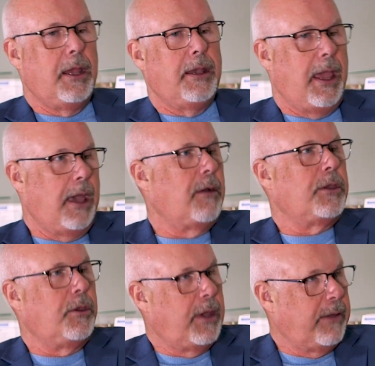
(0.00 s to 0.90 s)
now
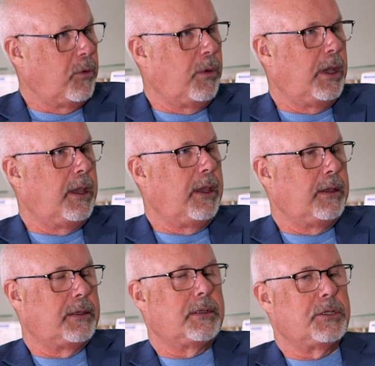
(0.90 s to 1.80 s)
you have a
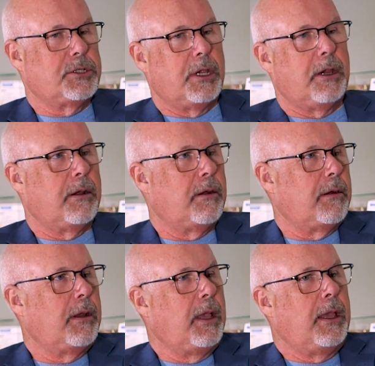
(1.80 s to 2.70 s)
way to
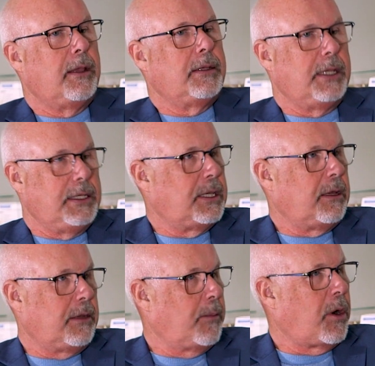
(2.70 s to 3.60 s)
share
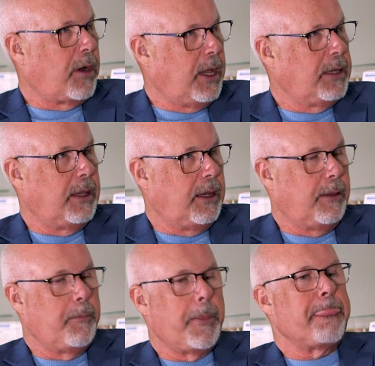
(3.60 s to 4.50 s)
detailed MRI data.